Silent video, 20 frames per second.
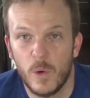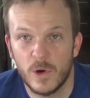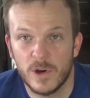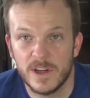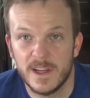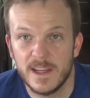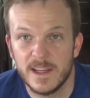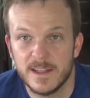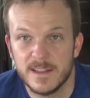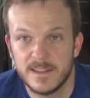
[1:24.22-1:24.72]

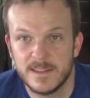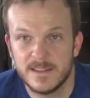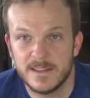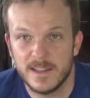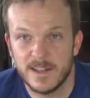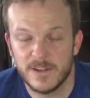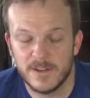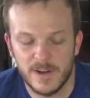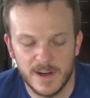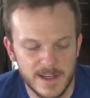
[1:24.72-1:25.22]
Hornet
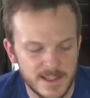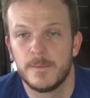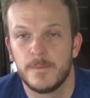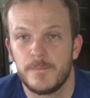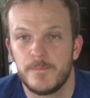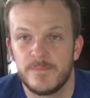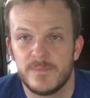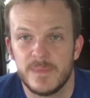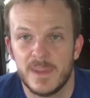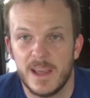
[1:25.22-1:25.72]

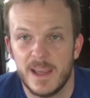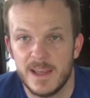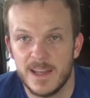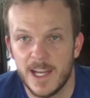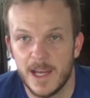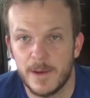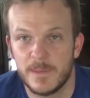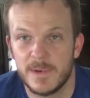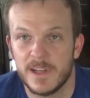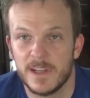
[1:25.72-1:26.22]
Serrazer,
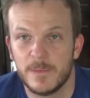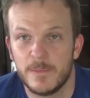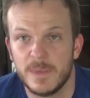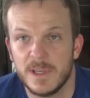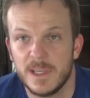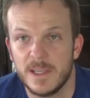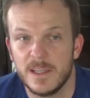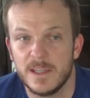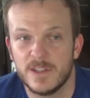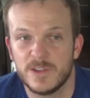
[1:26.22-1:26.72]
and I'm going
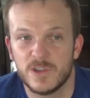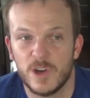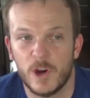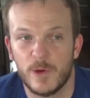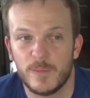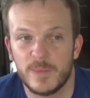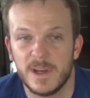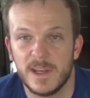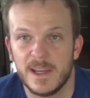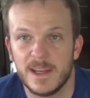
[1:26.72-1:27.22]
to be
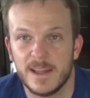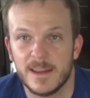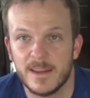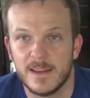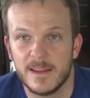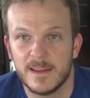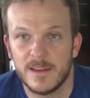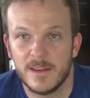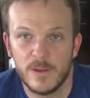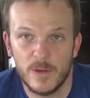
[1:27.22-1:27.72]

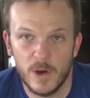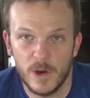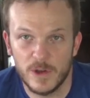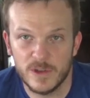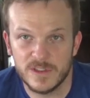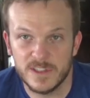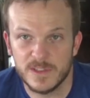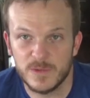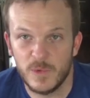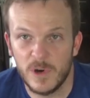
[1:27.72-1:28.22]
sharpening
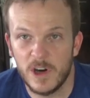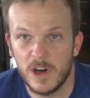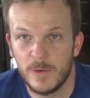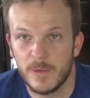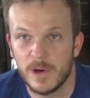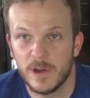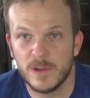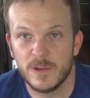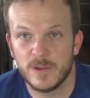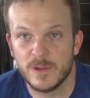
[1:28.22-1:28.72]
those as
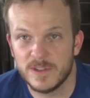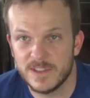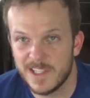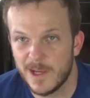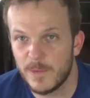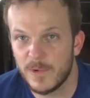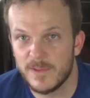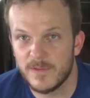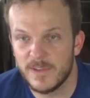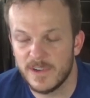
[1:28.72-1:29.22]
well, but I'll do a
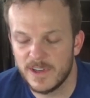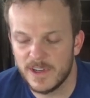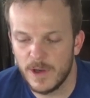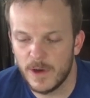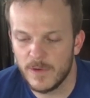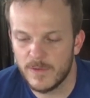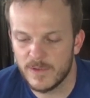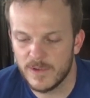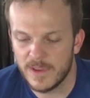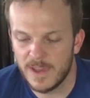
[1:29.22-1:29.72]
separate
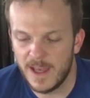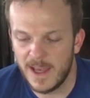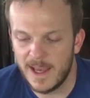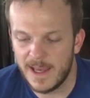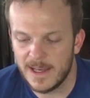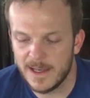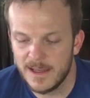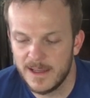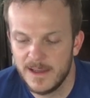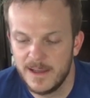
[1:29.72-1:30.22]
video for
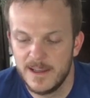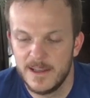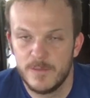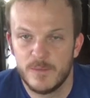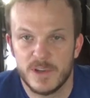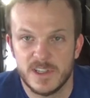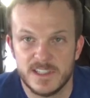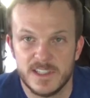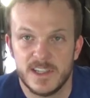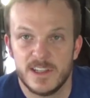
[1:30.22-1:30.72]
that
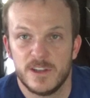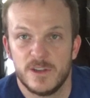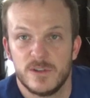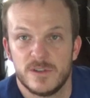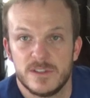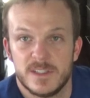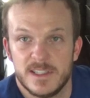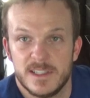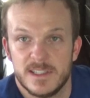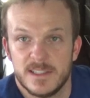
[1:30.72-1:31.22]
because it
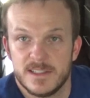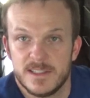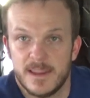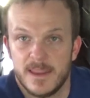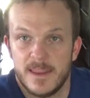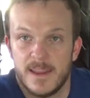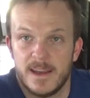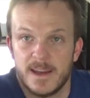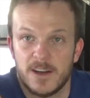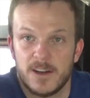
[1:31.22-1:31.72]

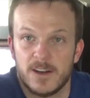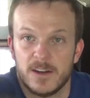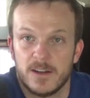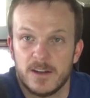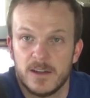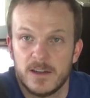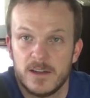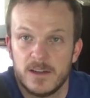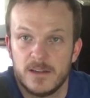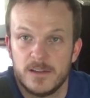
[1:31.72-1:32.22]
uses
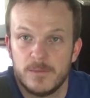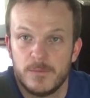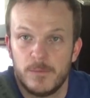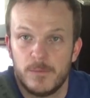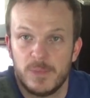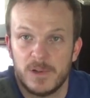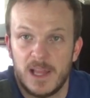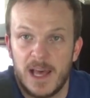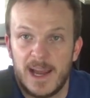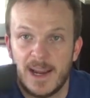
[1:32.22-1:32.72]
their
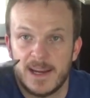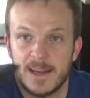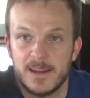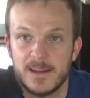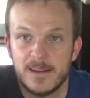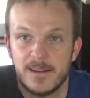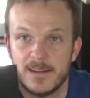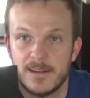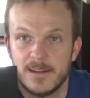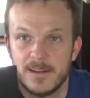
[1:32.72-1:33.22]

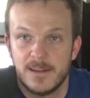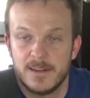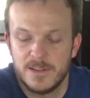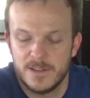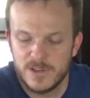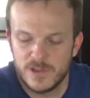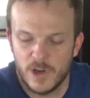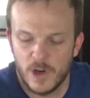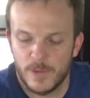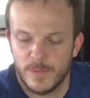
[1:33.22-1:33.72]
black
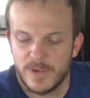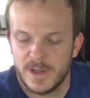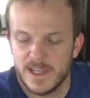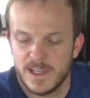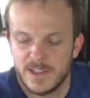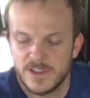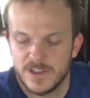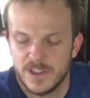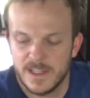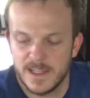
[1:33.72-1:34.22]

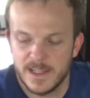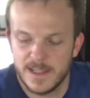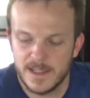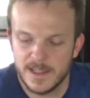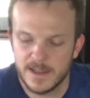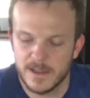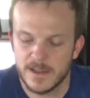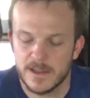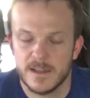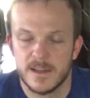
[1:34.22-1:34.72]
sharpening jig
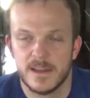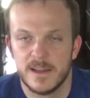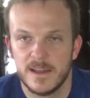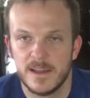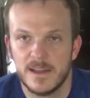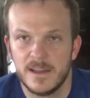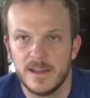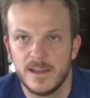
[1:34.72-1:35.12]
here.